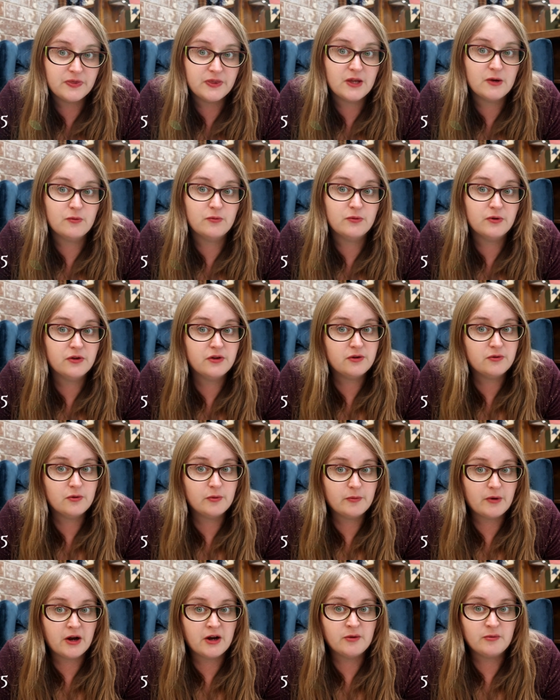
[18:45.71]
They really
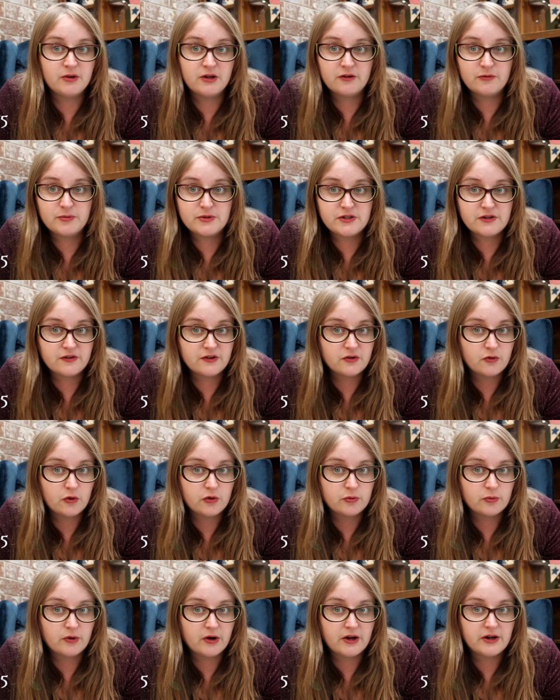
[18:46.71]
remind me of Pacific
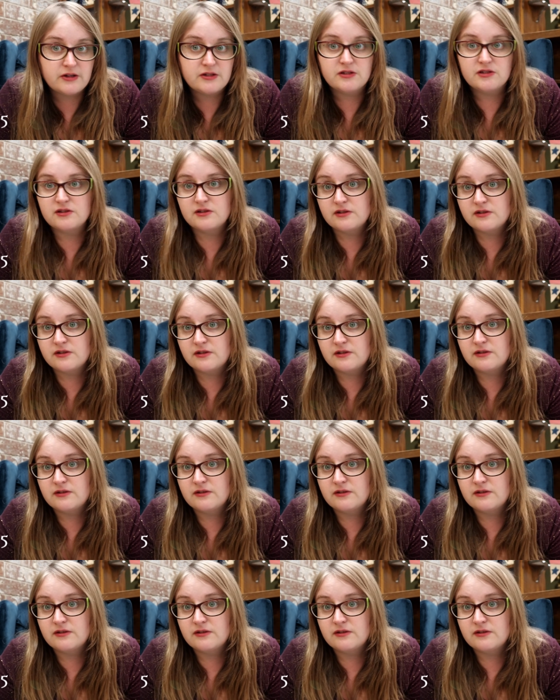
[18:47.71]
Northwest.